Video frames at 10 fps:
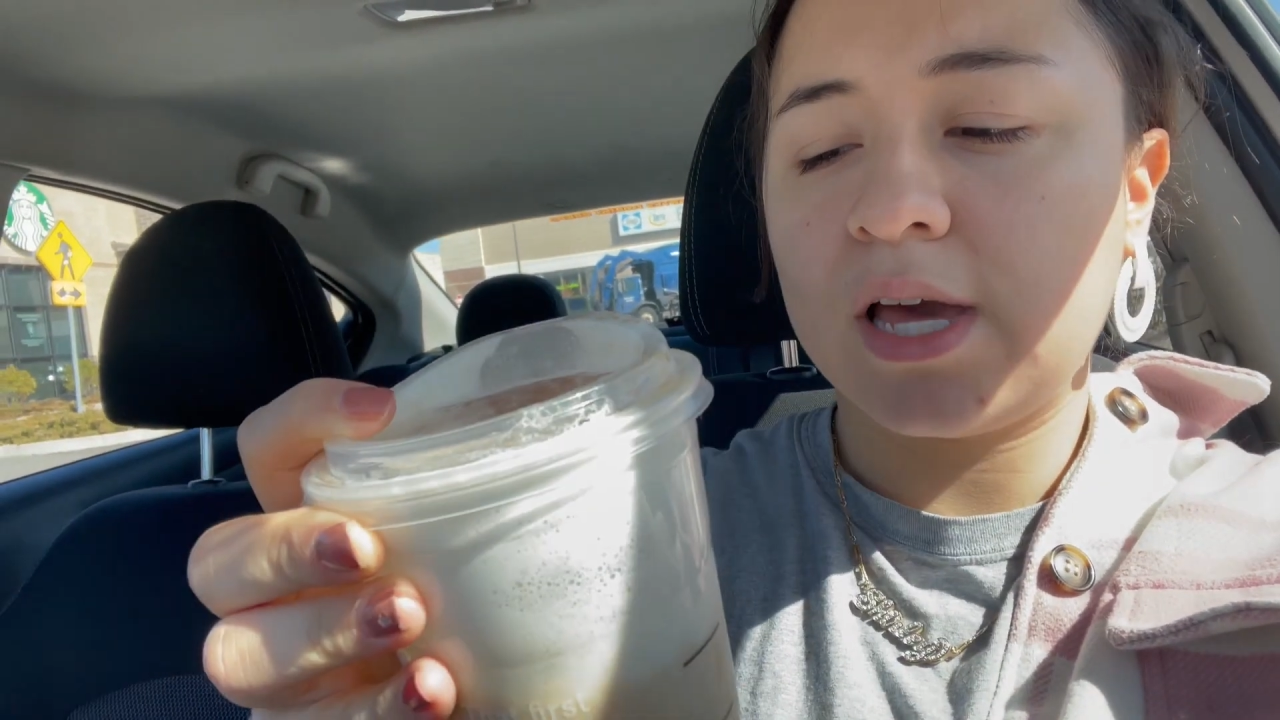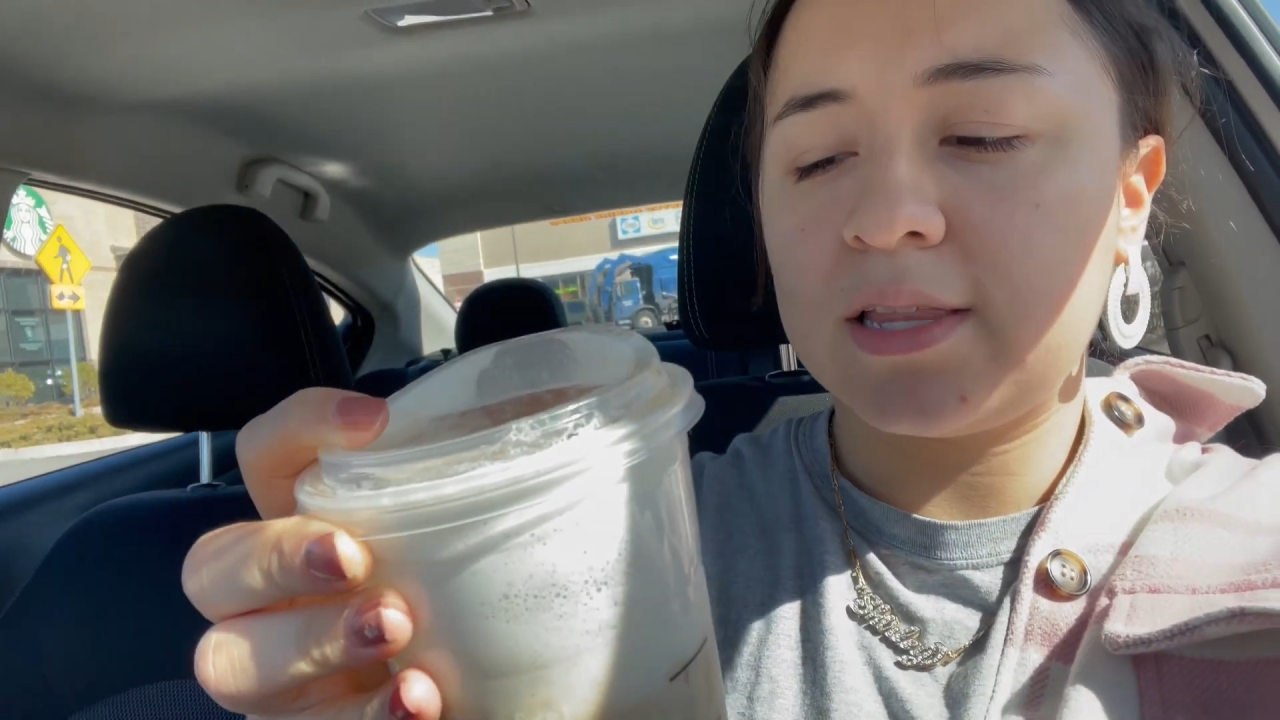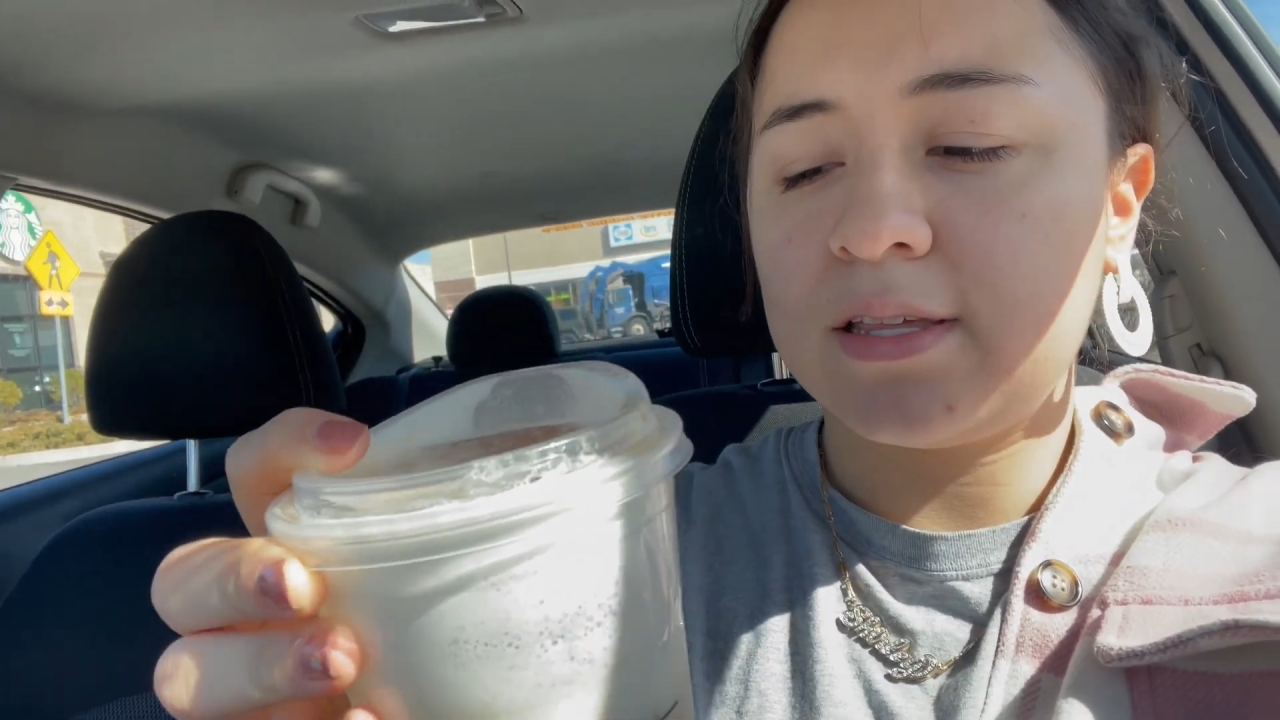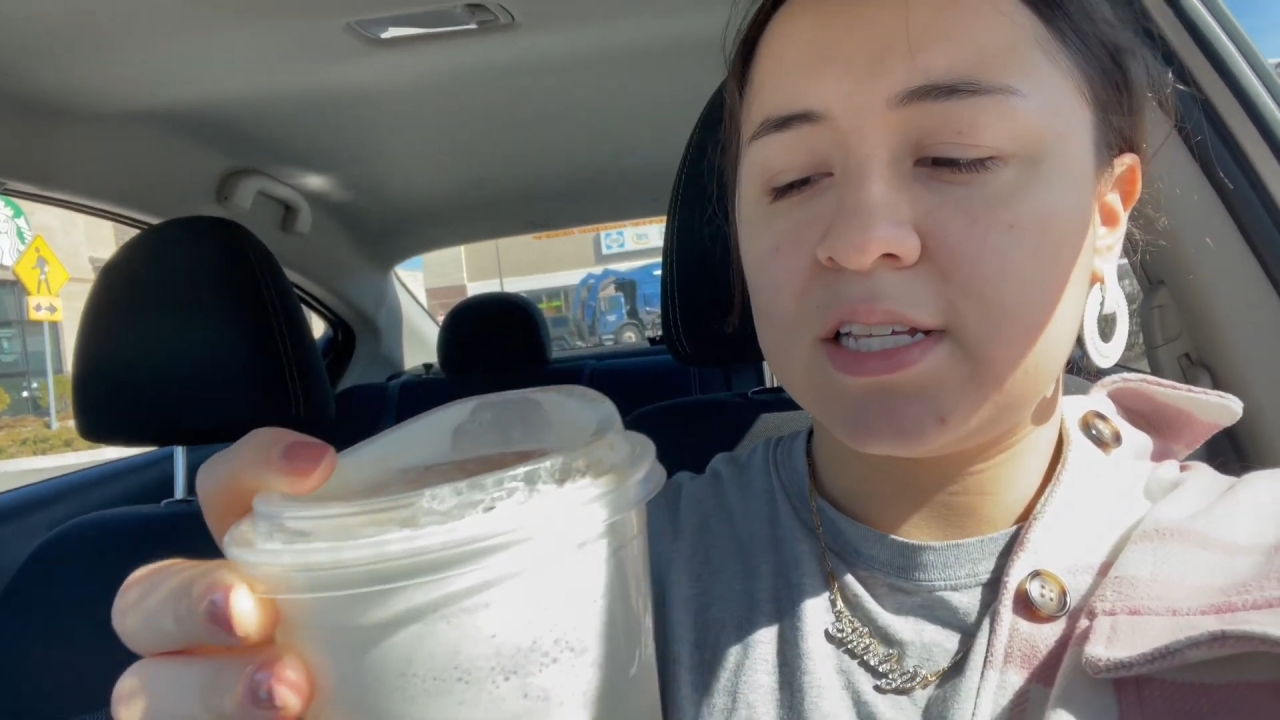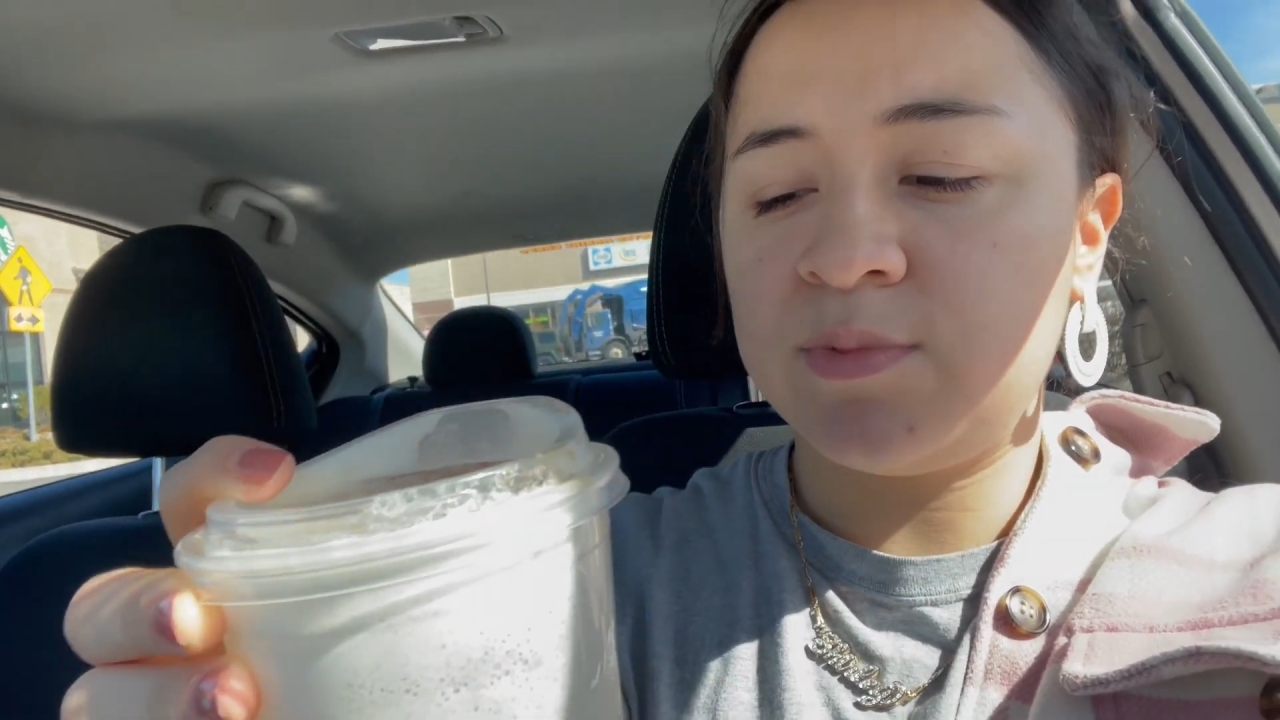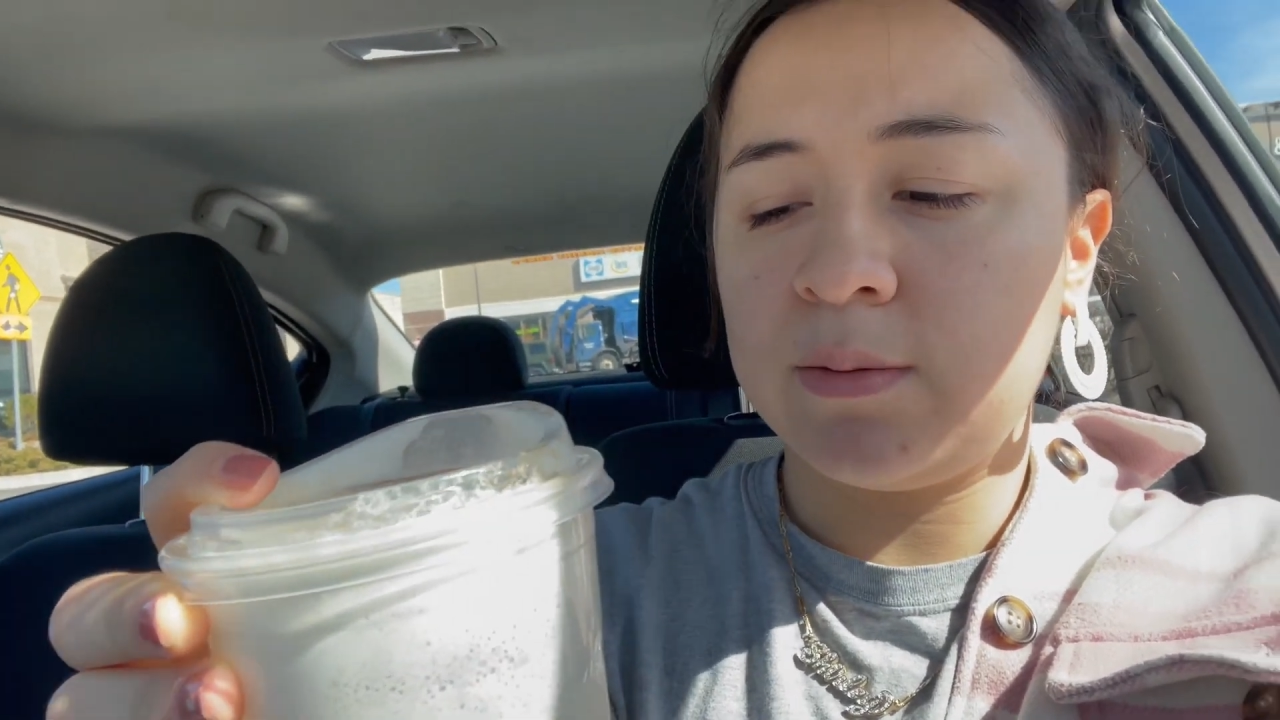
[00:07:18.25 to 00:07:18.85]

get this,